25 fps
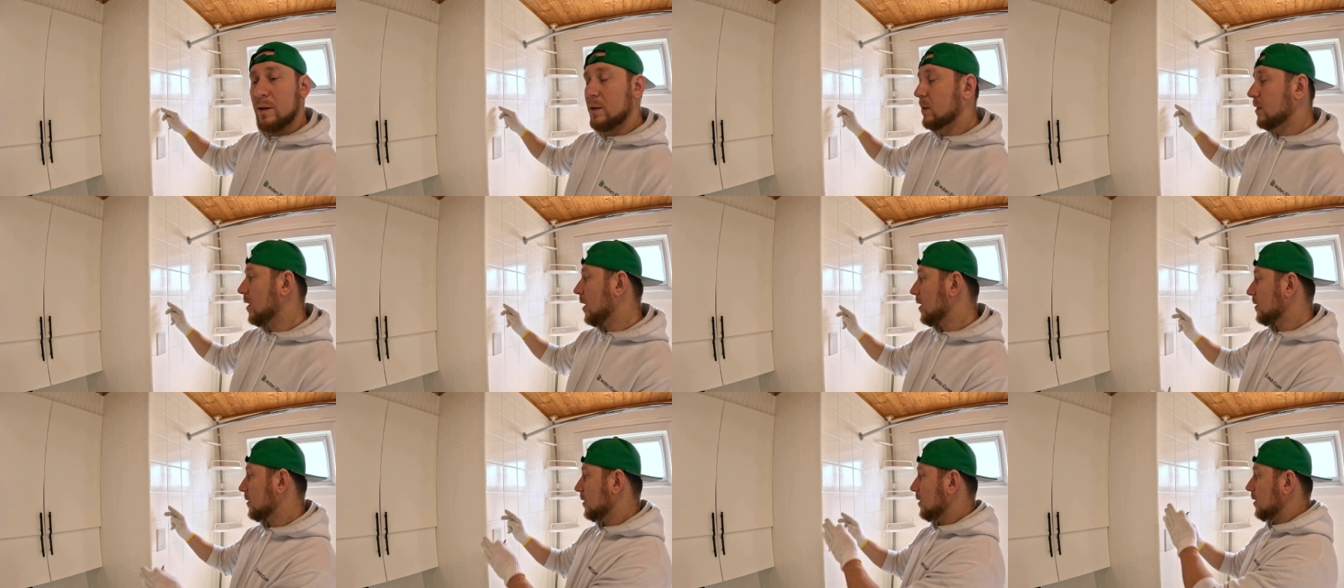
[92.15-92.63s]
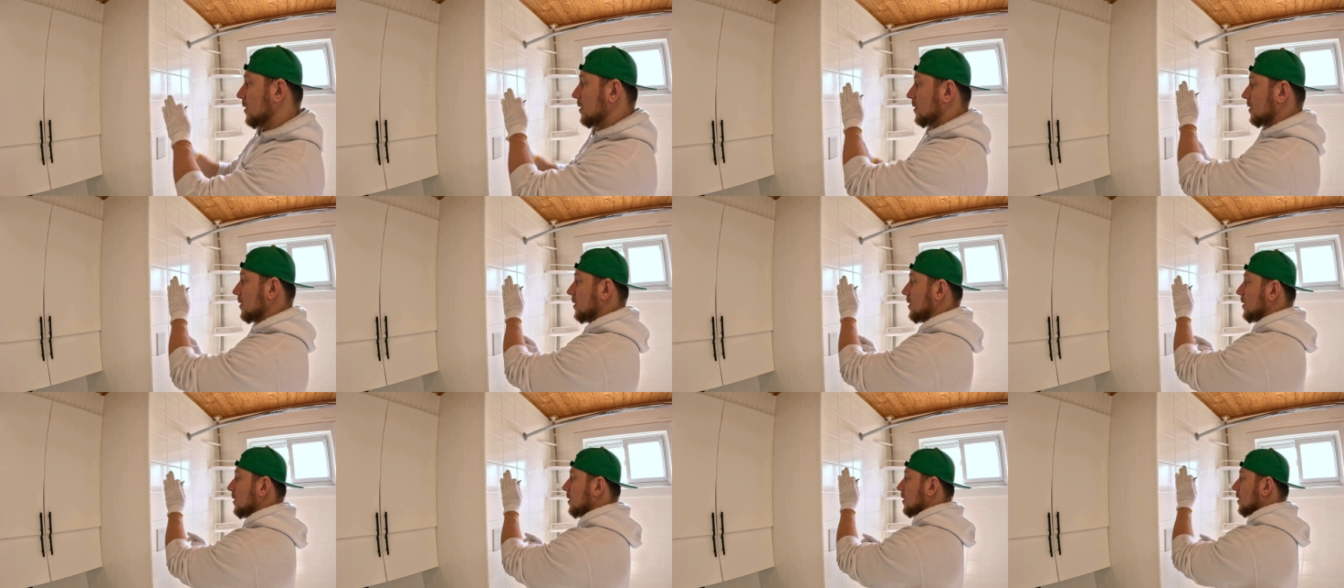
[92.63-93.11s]
The stud
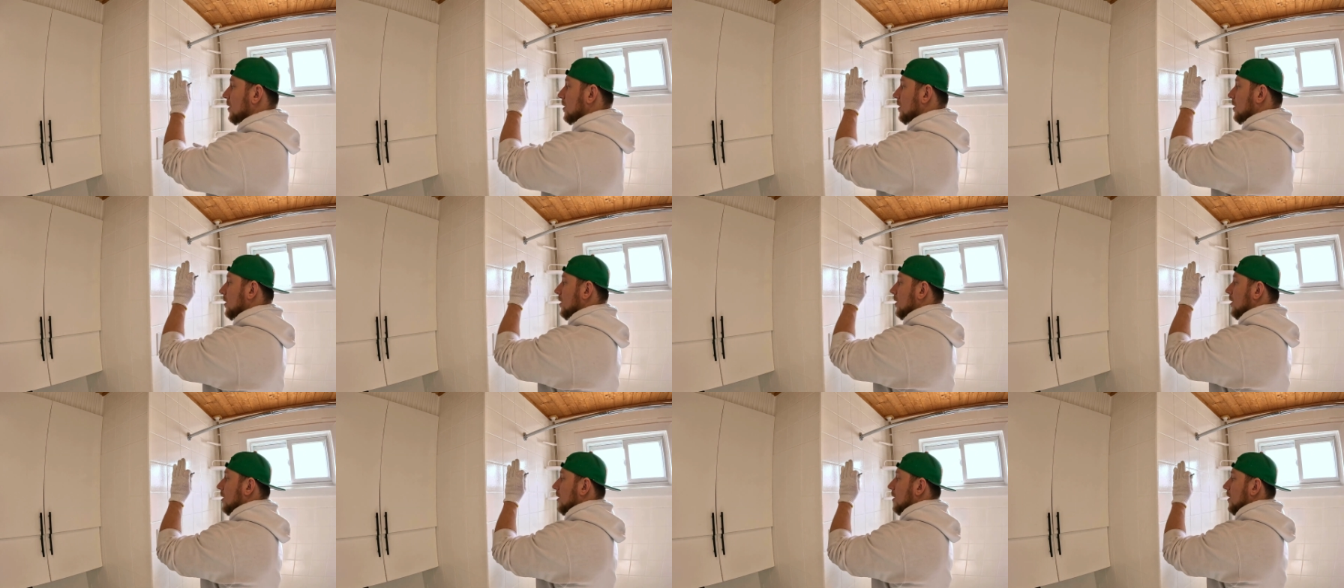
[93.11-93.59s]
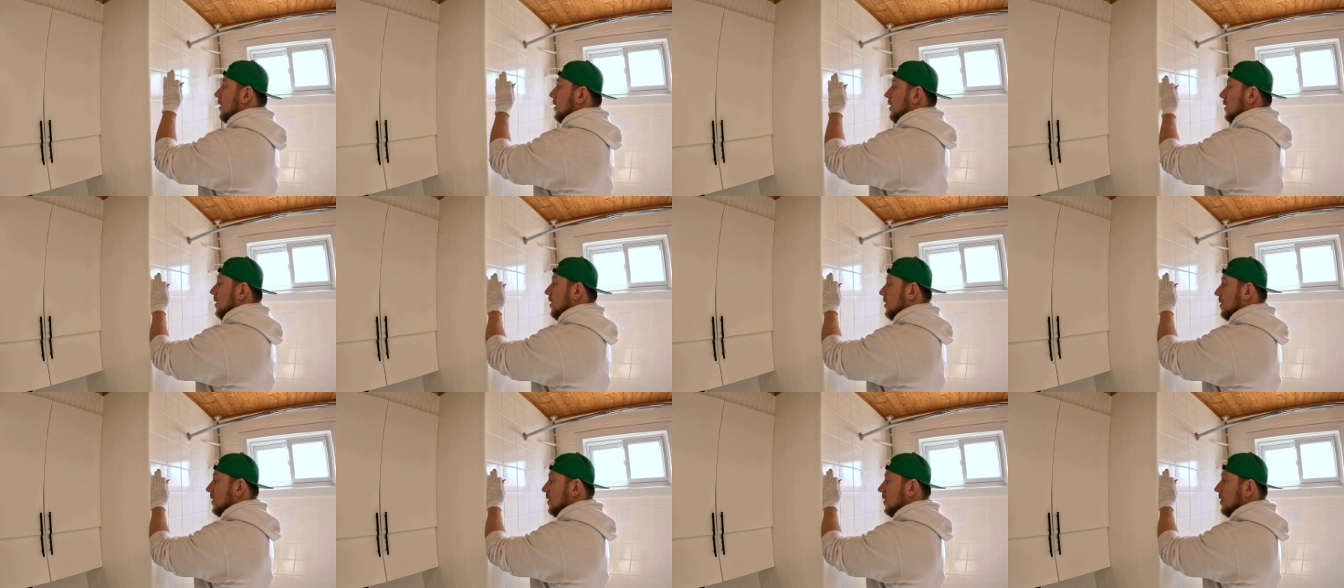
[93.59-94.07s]
is either
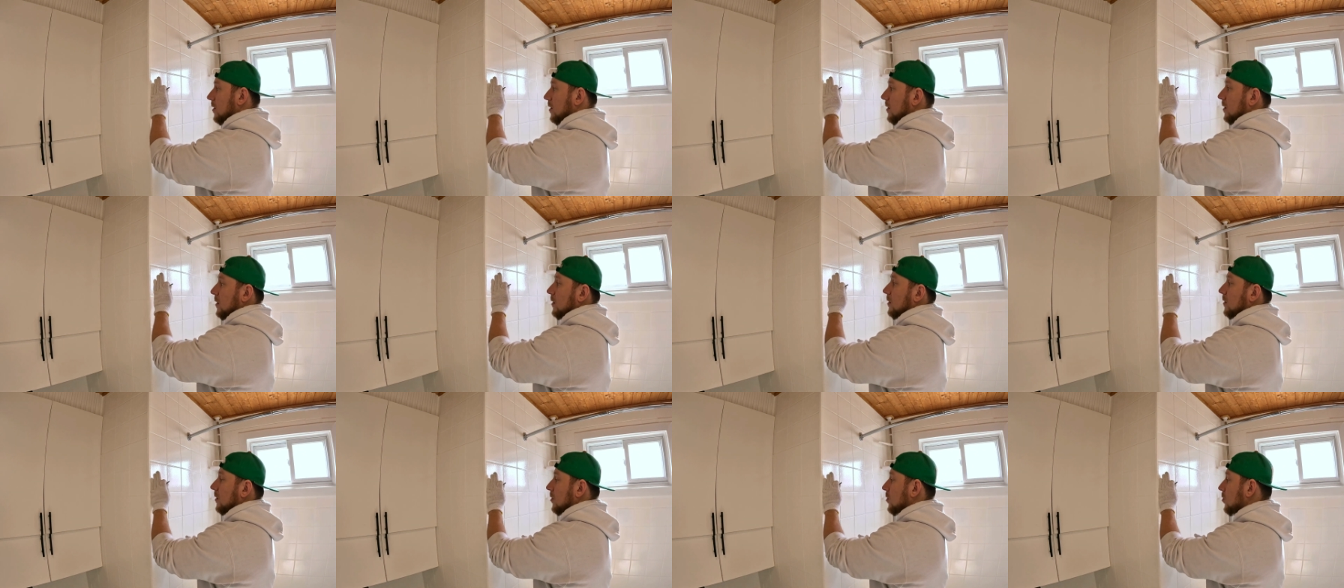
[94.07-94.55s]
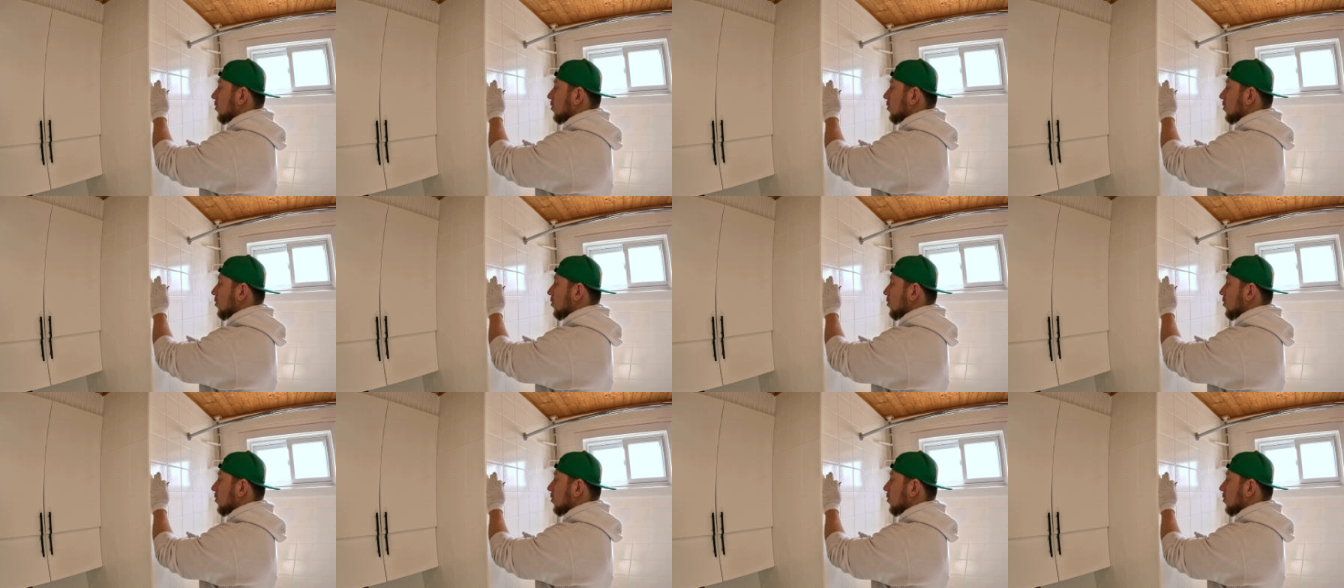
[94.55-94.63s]
in the